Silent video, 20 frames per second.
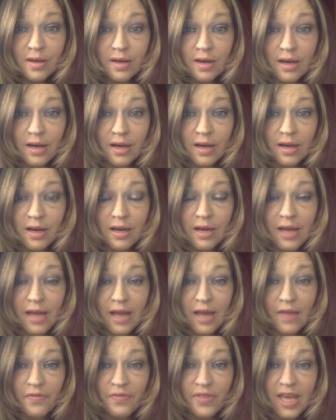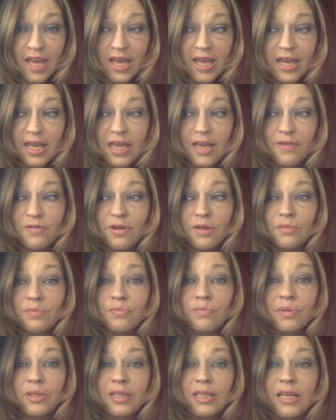Uh, and they even
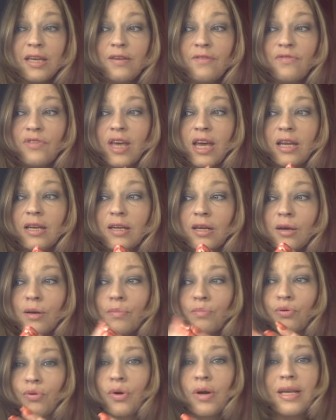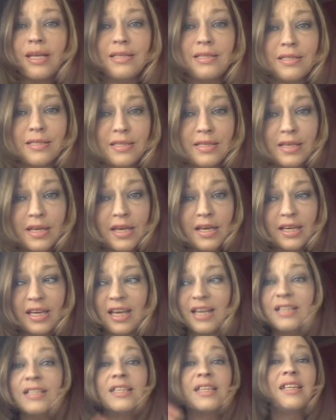believe that priests
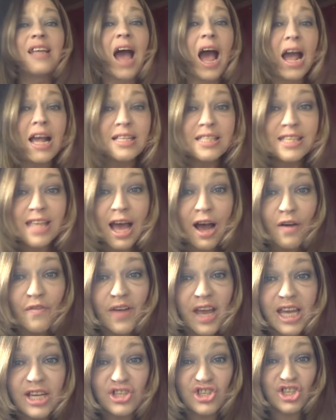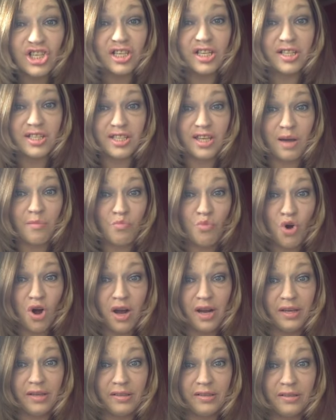can deny salvation to
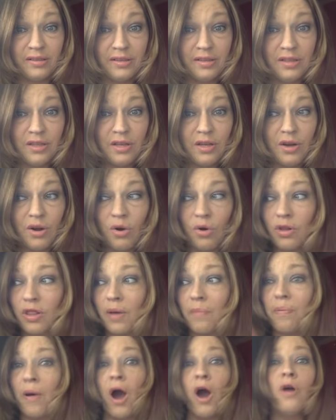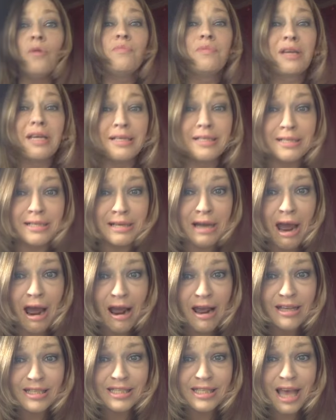someone. Or the Pope can
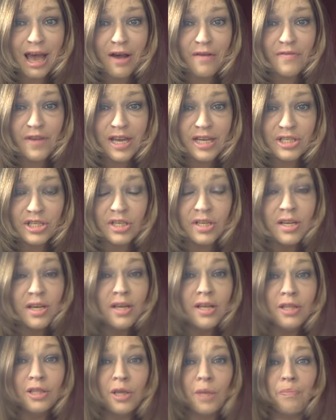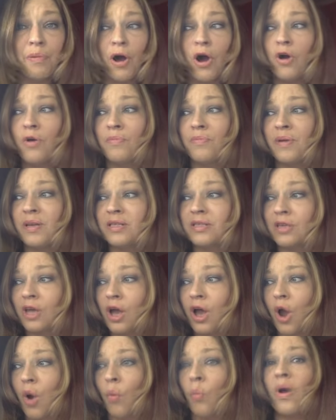deny salvation. The Pope is
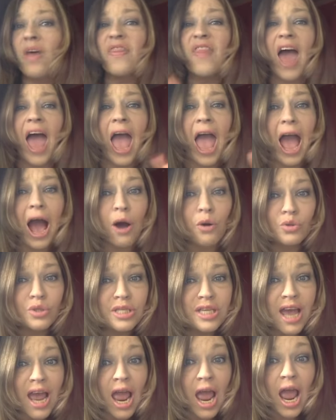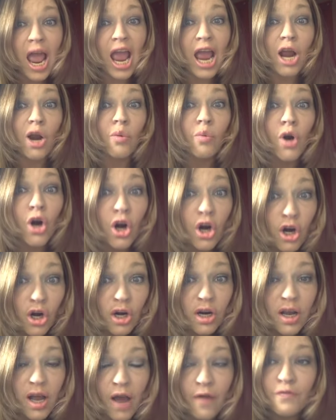without error.
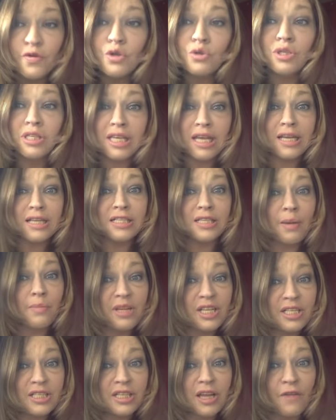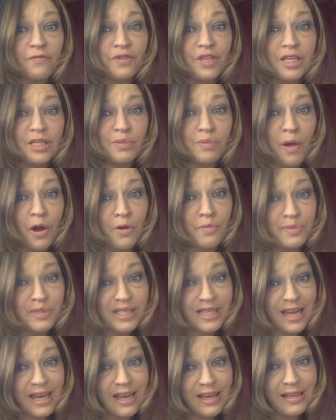Have you seen some of the stuff these popes
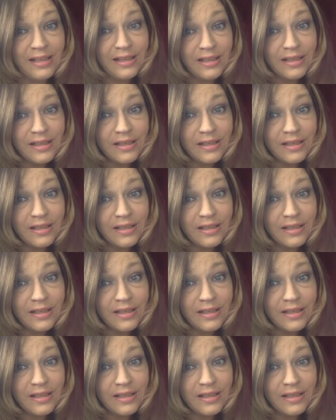did?